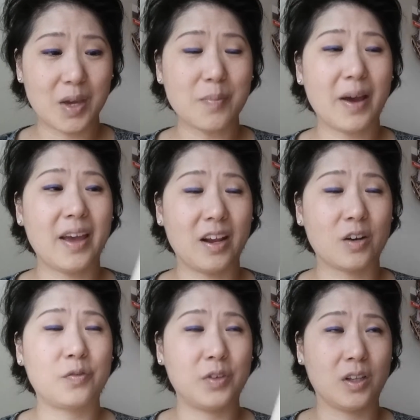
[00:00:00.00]
make my
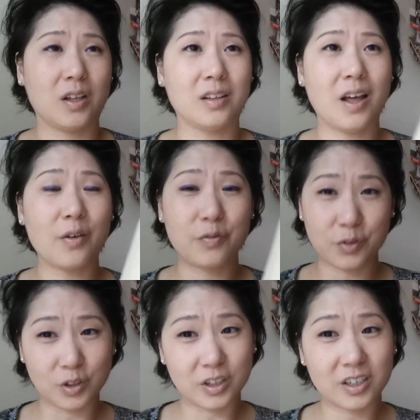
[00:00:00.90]
hair feel a lot
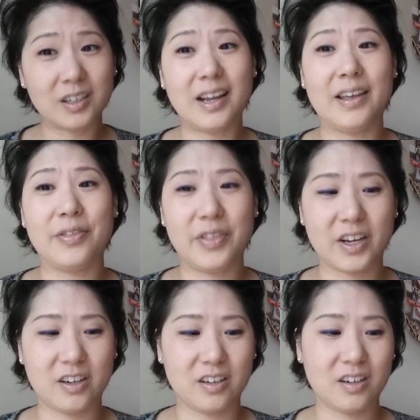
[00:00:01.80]
fuller and
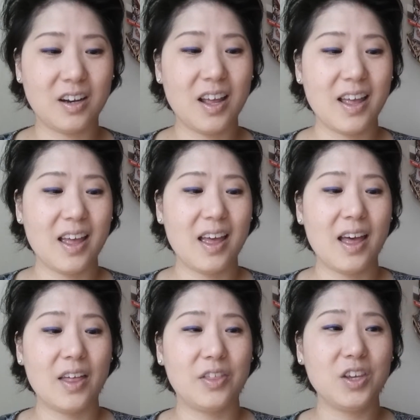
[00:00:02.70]
thicker.
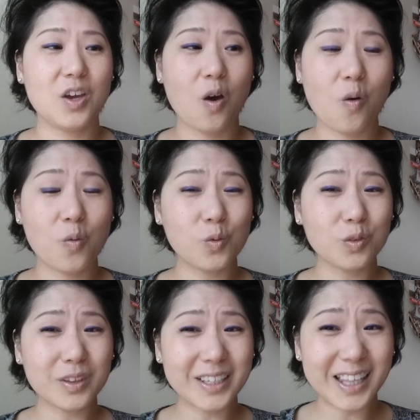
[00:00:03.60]
The
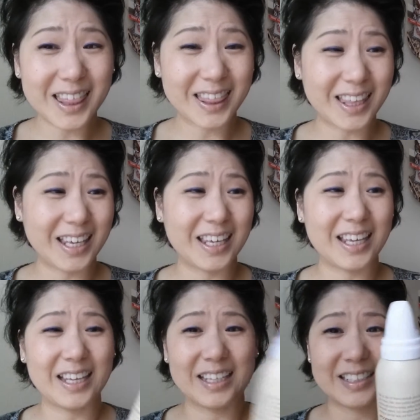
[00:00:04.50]
only thing
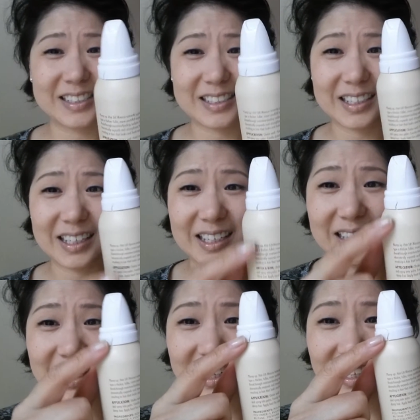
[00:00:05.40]
is
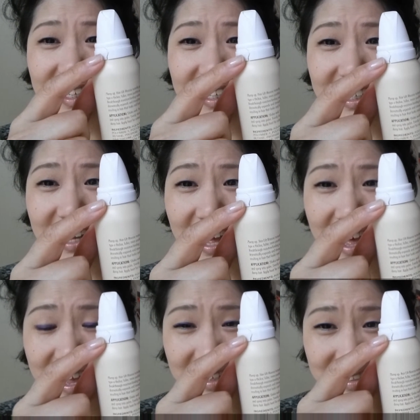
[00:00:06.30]
it has
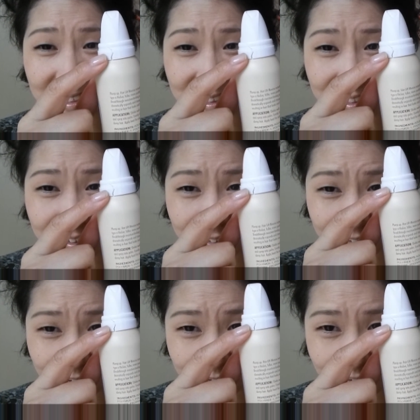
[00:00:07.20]
a
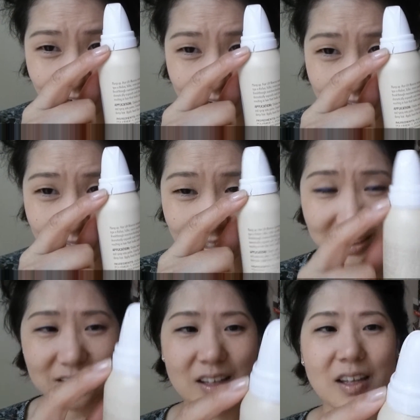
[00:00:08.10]
little
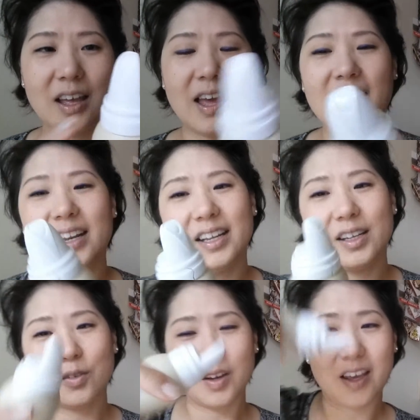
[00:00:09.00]
crack, and
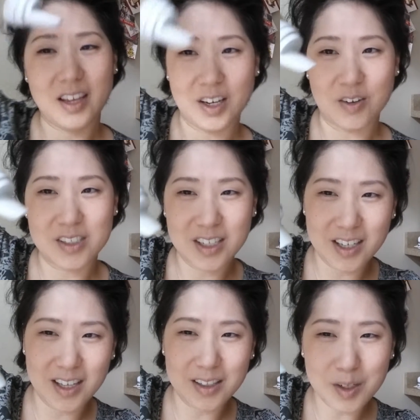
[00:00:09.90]
it, you know, it's
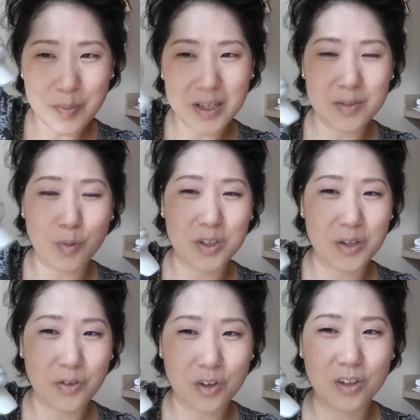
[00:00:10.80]
a little bit more
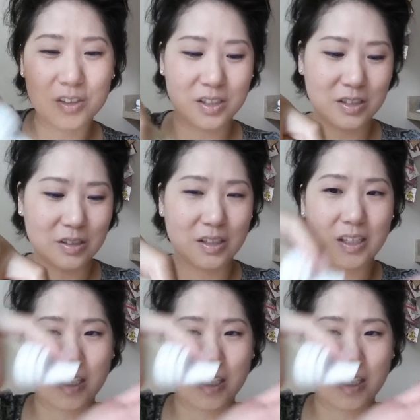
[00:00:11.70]
difficult to